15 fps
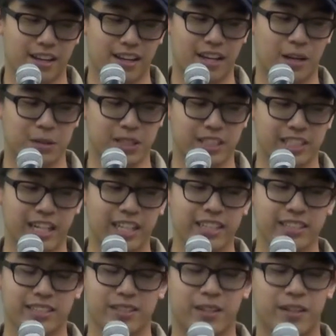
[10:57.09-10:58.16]
I was a
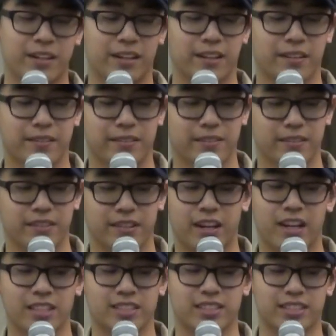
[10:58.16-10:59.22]
shining star,
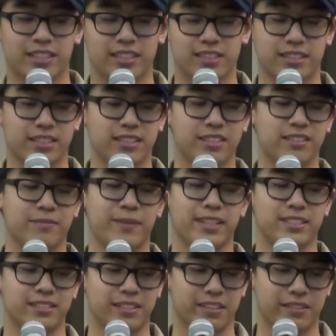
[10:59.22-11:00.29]
lost in the sea of
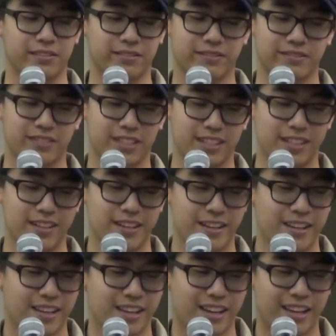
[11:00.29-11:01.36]
myself.
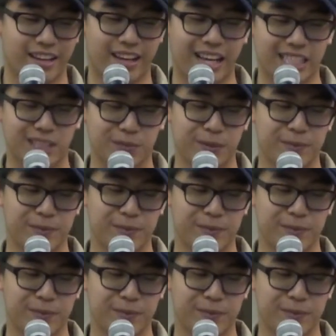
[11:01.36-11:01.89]
Ask